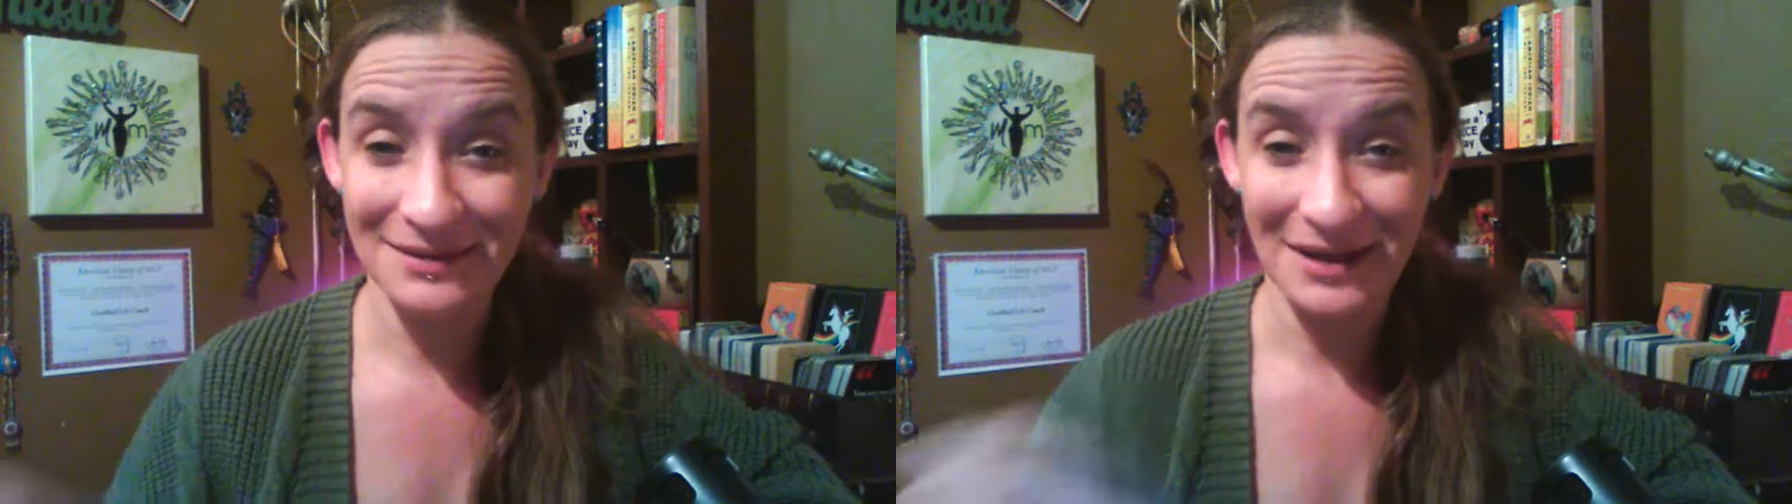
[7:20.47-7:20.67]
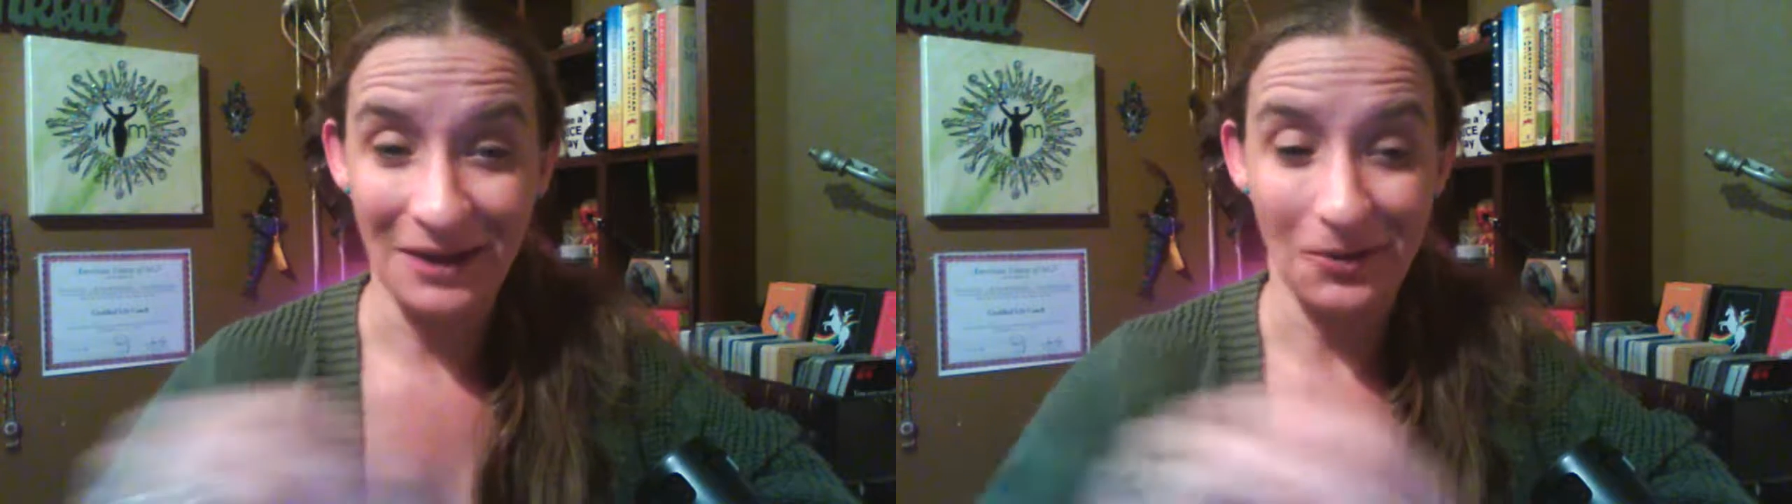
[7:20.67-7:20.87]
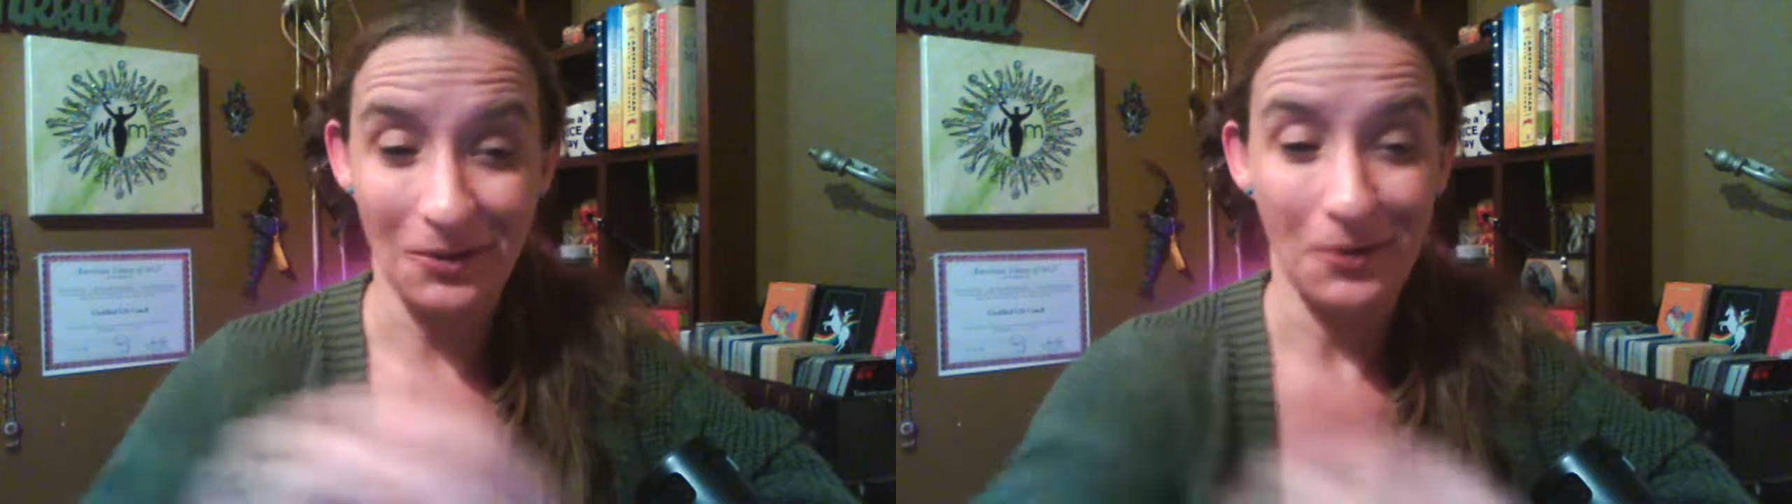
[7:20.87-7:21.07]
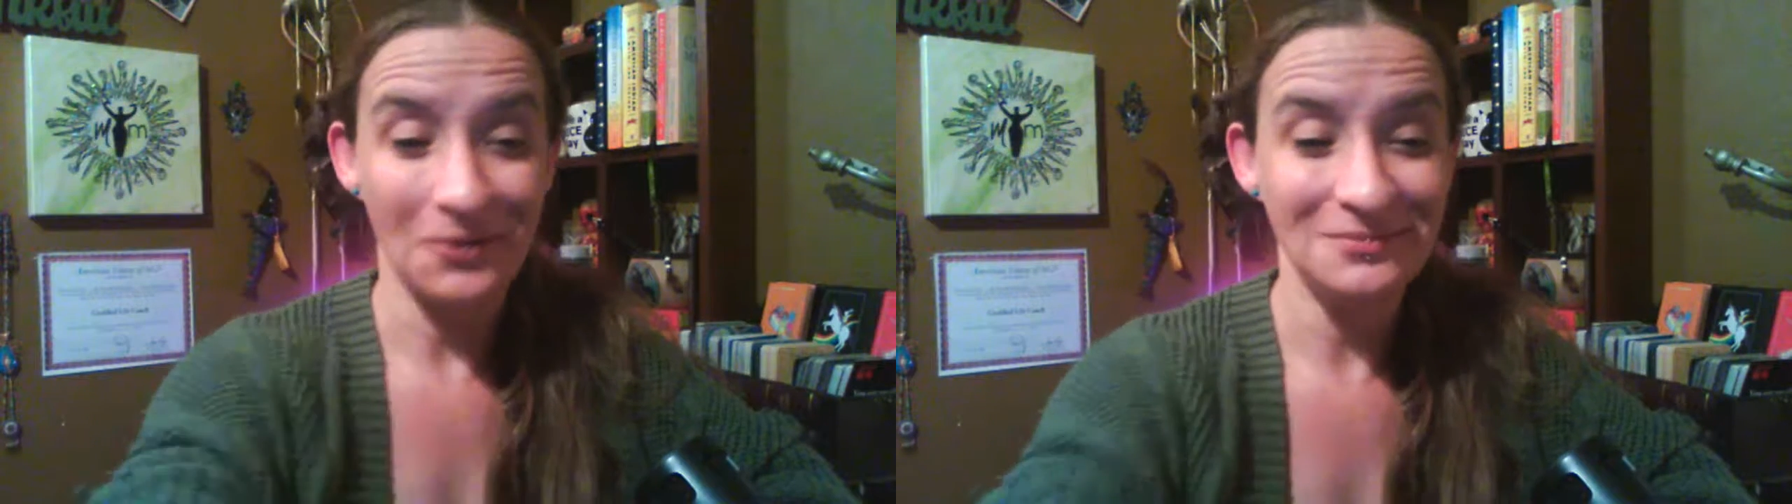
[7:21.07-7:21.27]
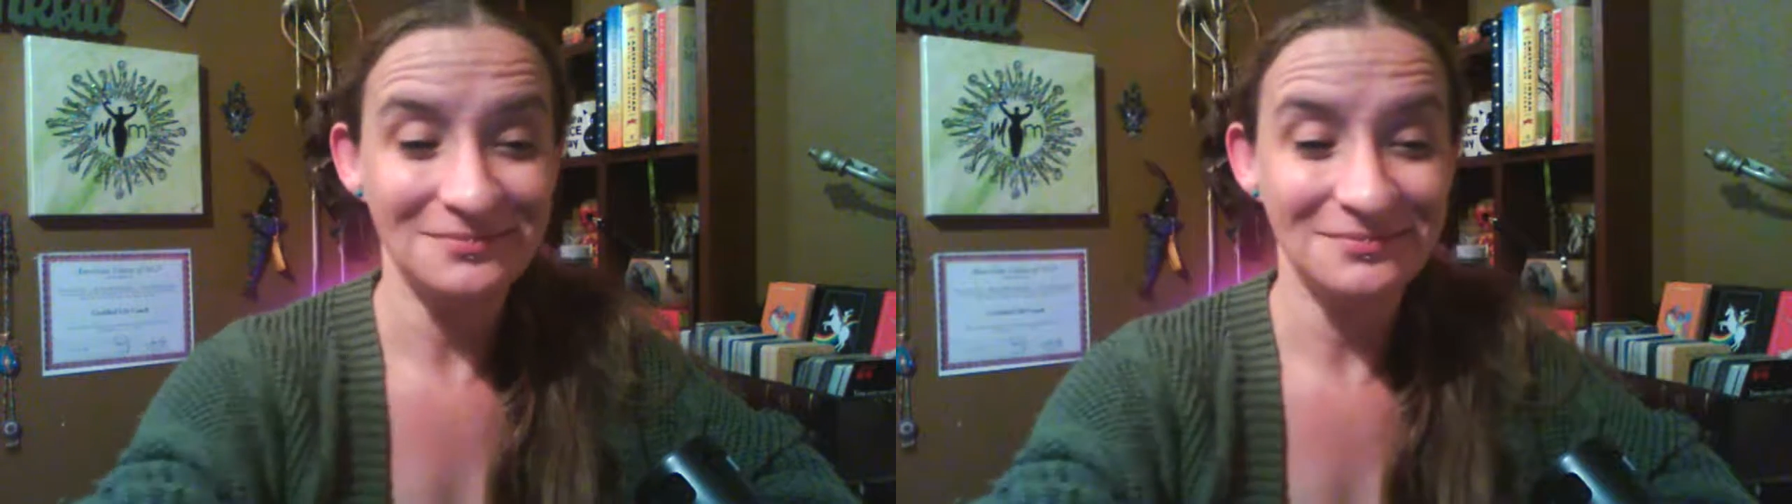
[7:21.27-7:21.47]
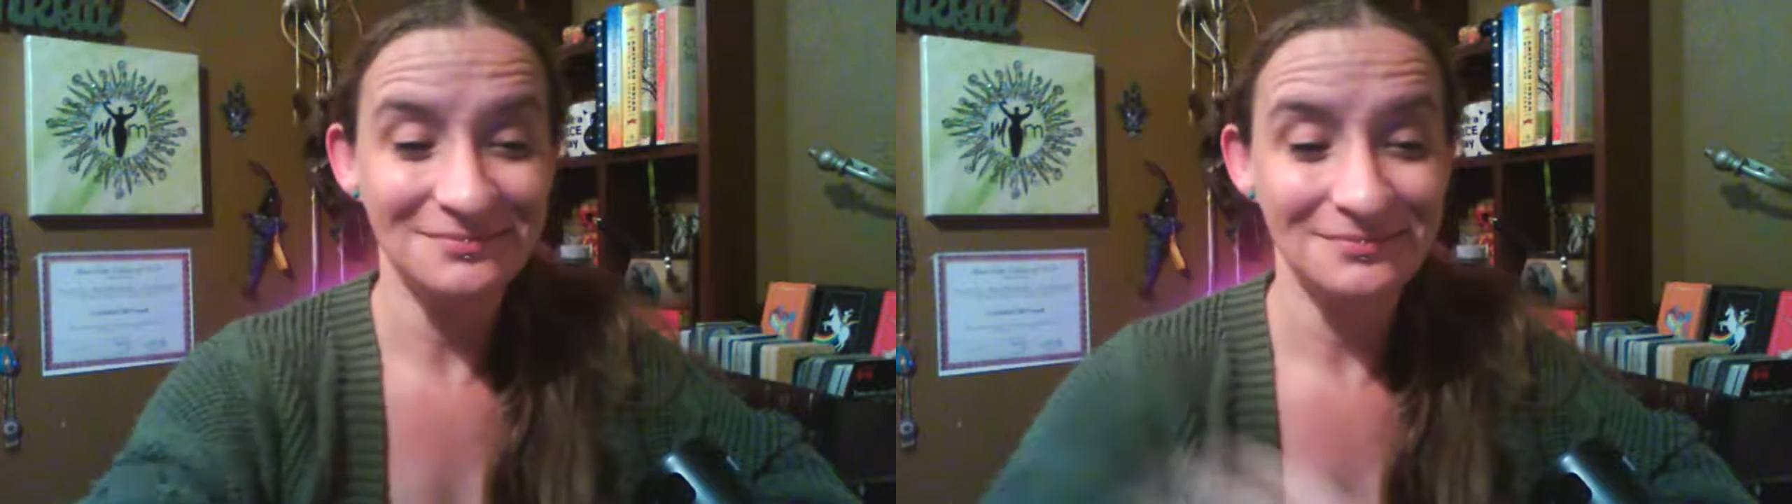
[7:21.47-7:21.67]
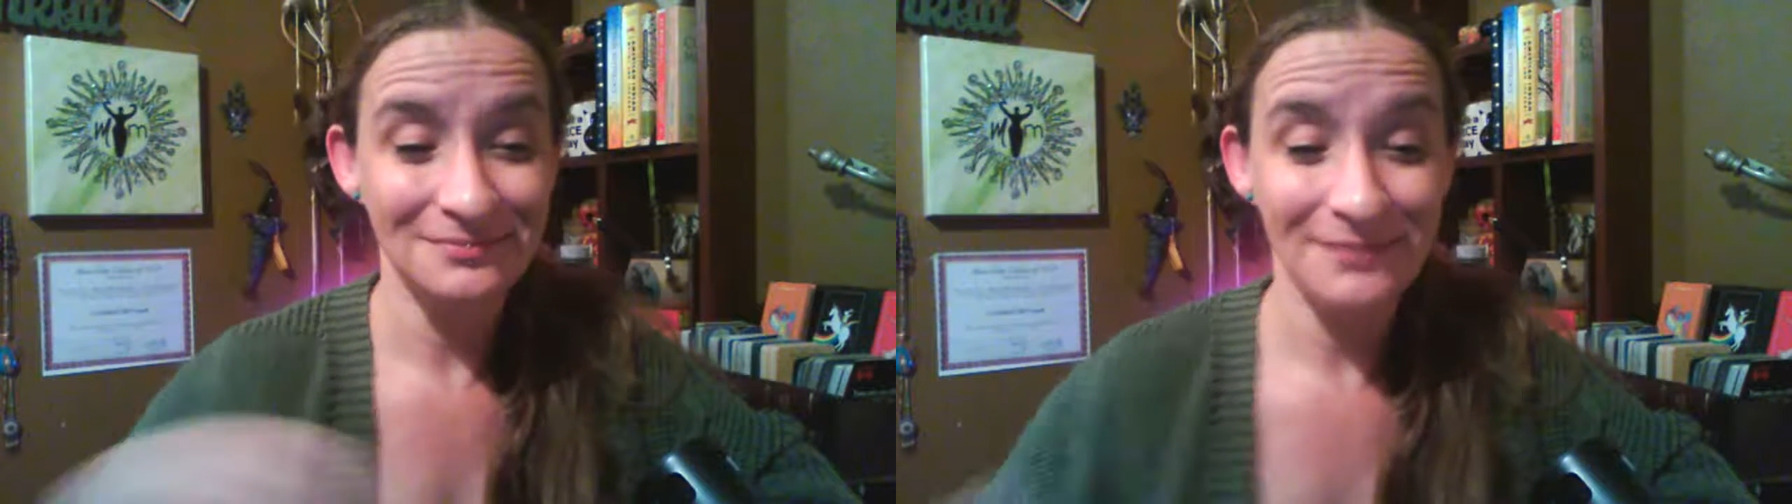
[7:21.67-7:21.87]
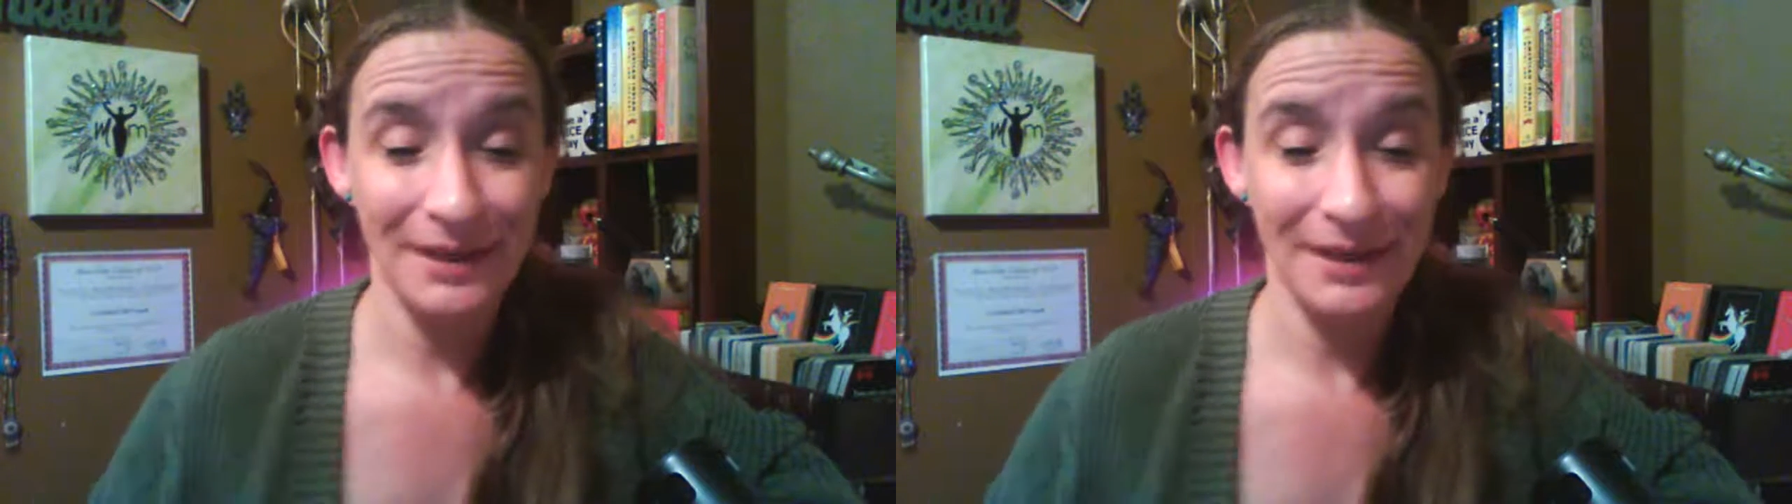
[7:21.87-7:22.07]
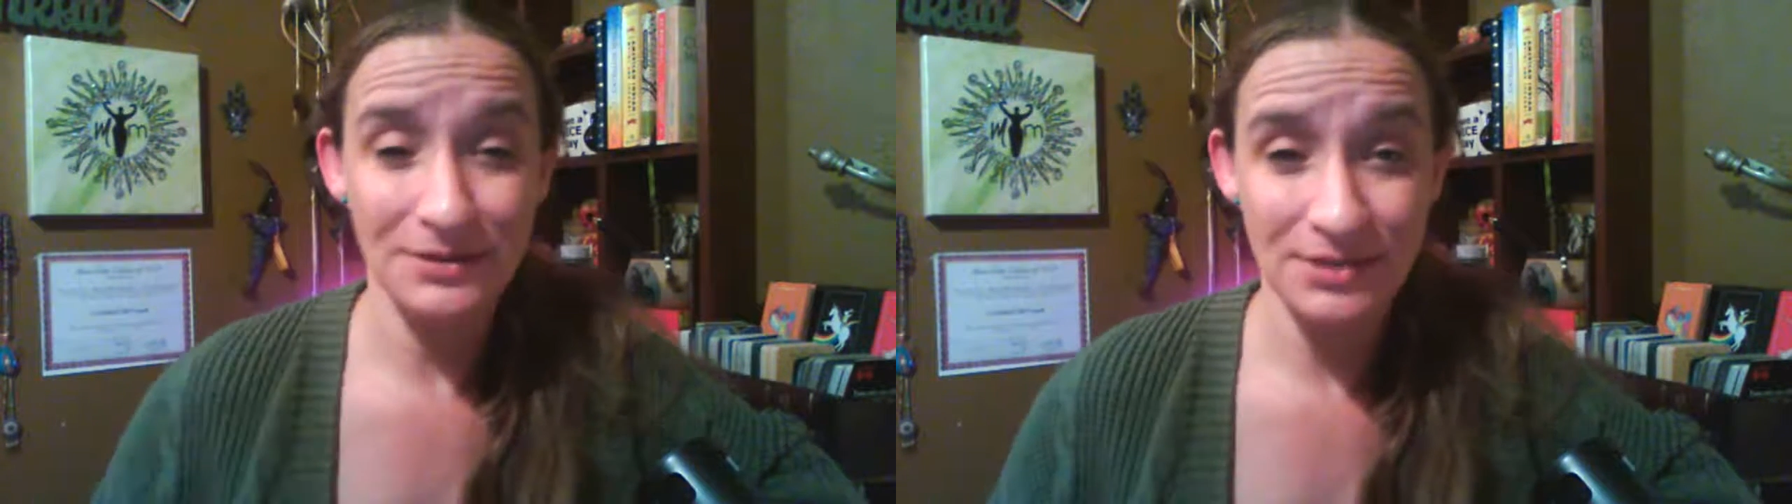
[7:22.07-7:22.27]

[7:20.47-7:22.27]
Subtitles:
at all. And